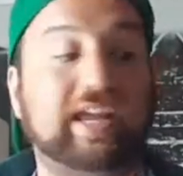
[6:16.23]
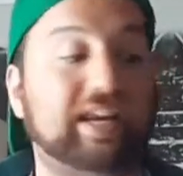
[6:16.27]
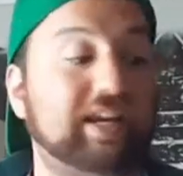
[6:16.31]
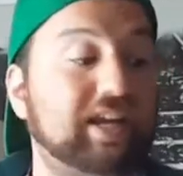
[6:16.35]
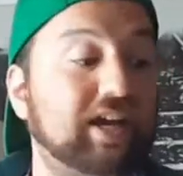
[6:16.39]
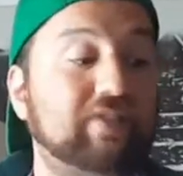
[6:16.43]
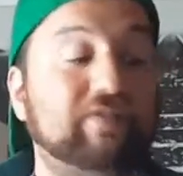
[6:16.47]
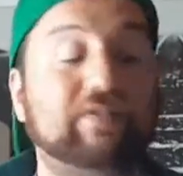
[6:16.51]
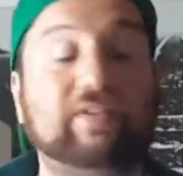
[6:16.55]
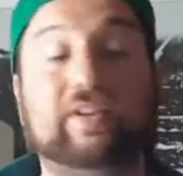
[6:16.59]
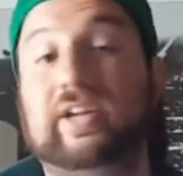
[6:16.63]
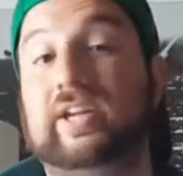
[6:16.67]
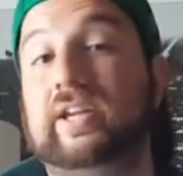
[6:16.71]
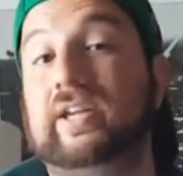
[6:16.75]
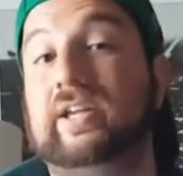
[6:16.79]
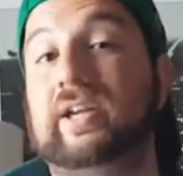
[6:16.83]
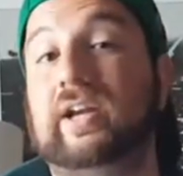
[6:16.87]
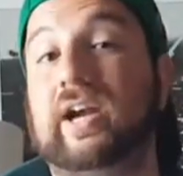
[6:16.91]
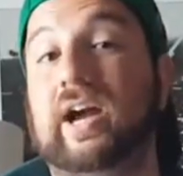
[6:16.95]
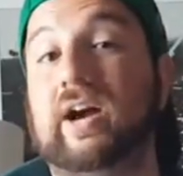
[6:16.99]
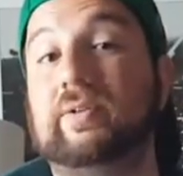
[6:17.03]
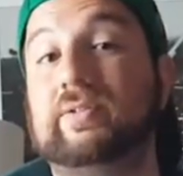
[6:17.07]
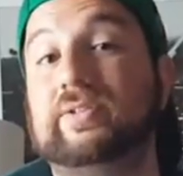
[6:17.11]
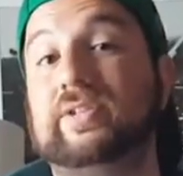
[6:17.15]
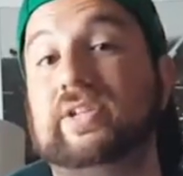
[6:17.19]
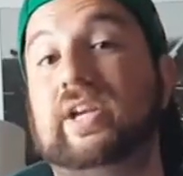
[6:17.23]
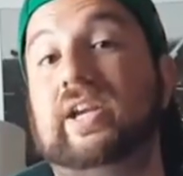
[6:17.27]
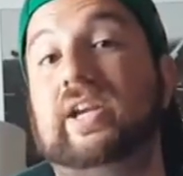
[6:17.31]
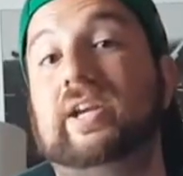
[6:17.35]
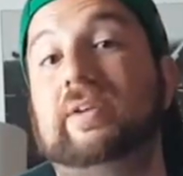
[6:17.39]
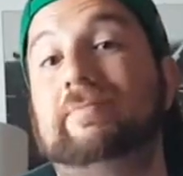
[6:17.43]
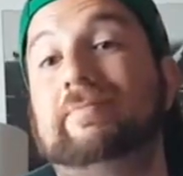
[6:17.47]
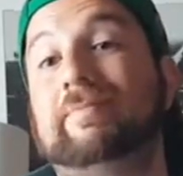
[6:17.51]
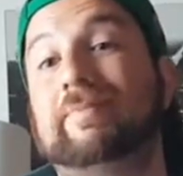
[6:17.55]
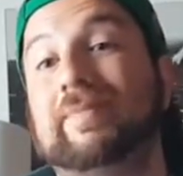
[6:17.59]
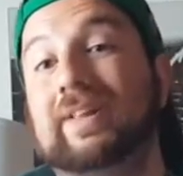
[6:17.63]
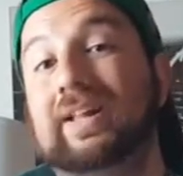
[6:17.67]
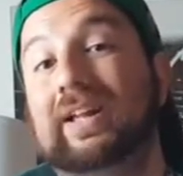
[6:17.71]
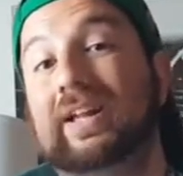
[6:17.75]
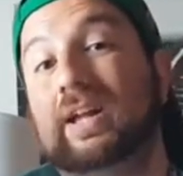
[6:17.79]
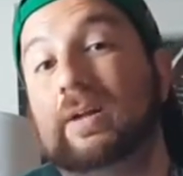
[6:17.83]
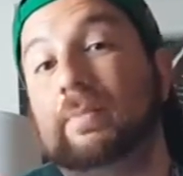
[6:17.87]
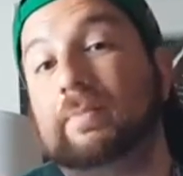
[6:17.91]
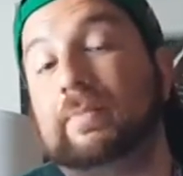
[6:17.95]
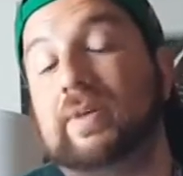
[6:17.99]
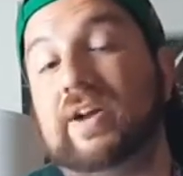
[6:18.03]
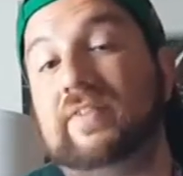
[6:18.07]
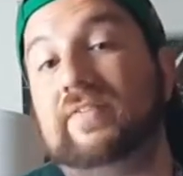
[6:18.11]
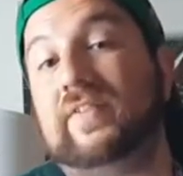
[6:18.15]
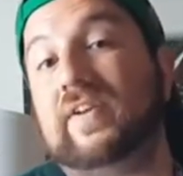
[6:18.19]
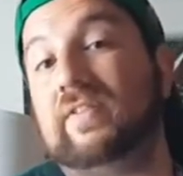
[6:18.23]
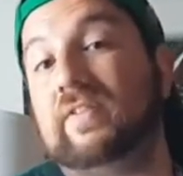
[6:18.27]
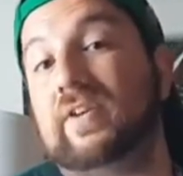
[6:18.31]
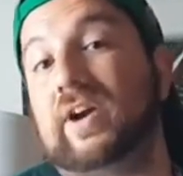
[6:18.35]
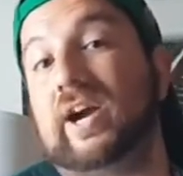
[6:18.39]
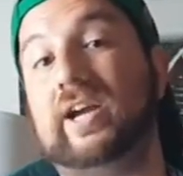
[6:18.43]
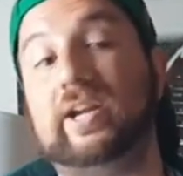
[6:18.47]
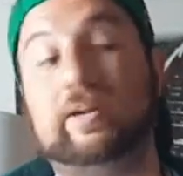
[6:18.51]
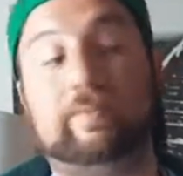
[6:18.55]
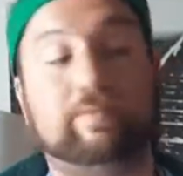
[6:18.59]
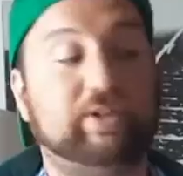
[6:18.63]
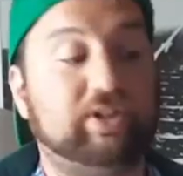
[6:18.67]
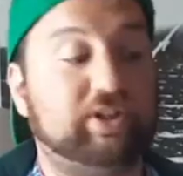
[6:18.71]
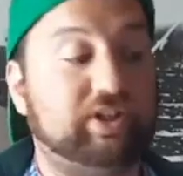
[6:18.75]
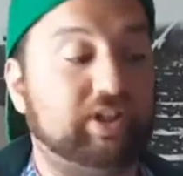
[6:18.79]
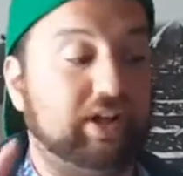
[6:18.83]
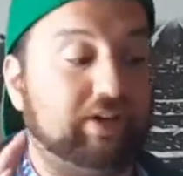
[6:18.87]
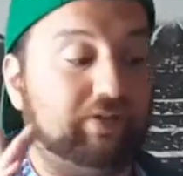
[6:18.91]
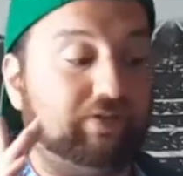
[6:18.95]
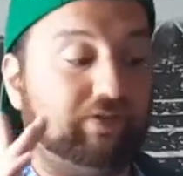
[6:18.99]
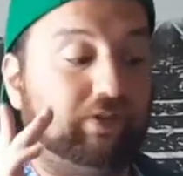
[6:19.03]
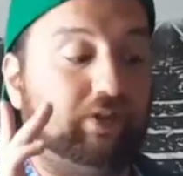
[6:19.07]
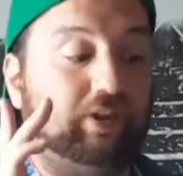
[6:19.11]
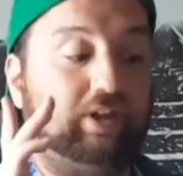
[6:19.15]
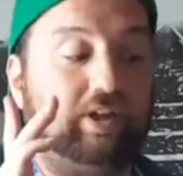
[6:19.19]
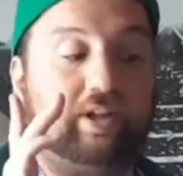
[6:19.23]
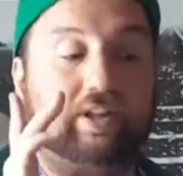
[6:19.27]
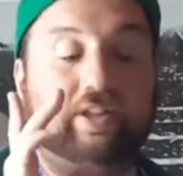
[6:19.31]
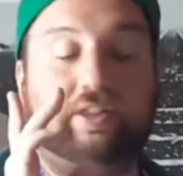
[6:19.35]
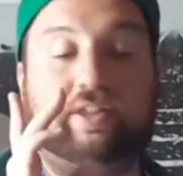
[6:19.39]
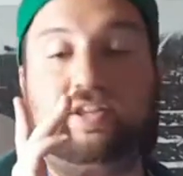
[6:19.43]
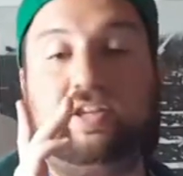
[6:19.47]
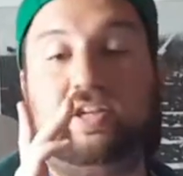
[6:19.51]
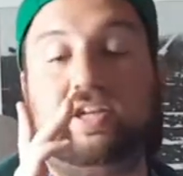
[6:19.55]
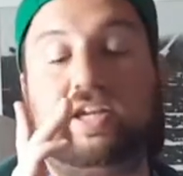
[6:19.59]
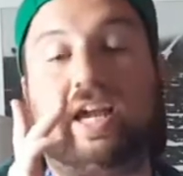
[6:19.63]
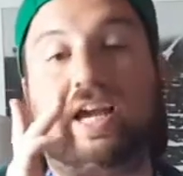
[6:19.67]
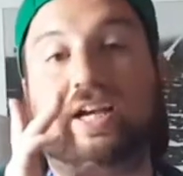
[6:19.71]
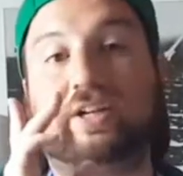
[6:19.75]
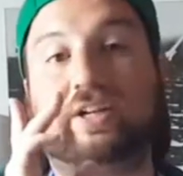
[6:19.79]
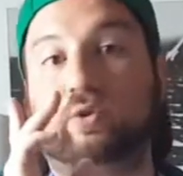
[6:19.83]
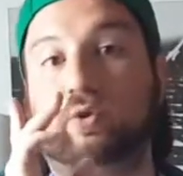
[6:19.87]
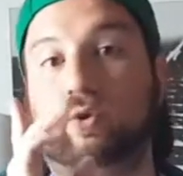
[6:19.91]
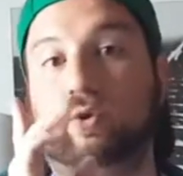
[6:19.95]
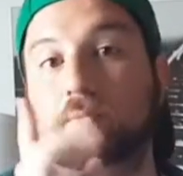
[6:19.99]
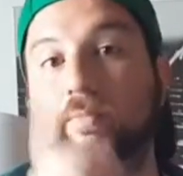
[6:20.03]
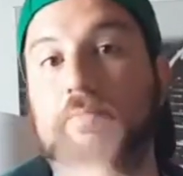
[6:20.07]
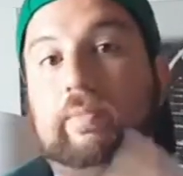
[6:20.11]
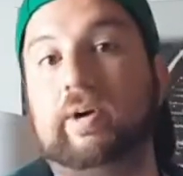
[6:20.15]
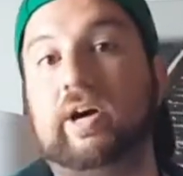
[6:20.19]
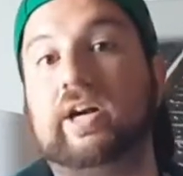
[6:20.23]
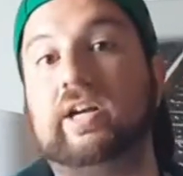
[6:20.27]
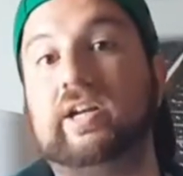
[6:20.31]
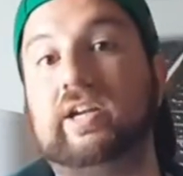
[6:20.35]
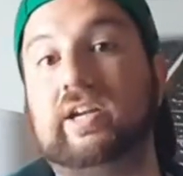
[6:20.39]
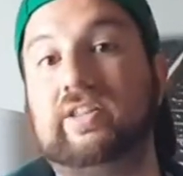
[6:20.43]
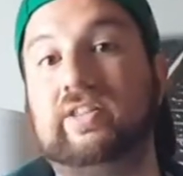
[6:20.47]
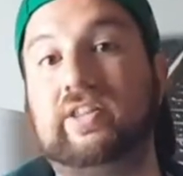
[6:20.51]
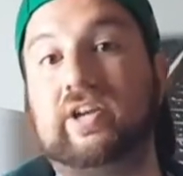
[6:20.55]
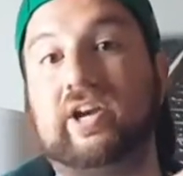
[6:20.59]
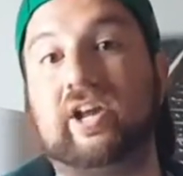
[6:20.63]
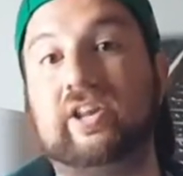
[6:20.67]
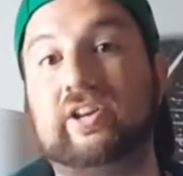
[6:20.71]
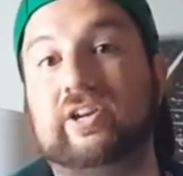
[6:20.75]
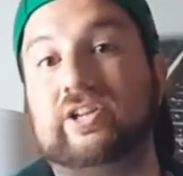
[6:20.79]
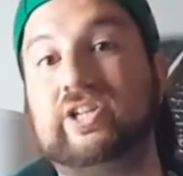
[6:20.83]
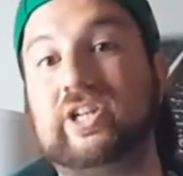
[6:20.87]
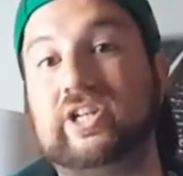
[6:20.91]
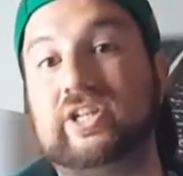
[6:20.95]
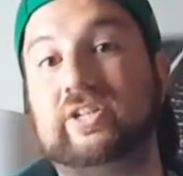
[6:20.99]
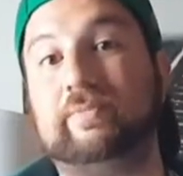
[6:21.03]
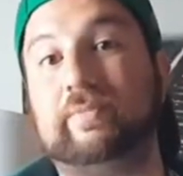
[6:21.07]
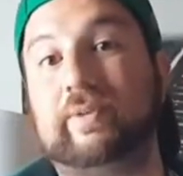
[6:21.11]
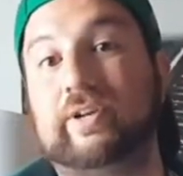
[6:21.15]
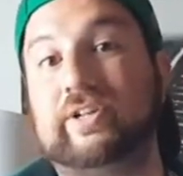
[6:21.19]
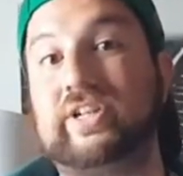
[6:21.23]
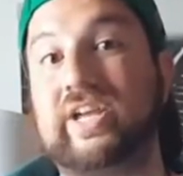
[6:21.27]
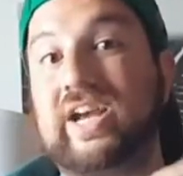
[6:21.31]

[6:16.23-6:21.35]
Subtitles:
And definitely, I'll say, my favorite item is definitely the actual mug, the color changing mug.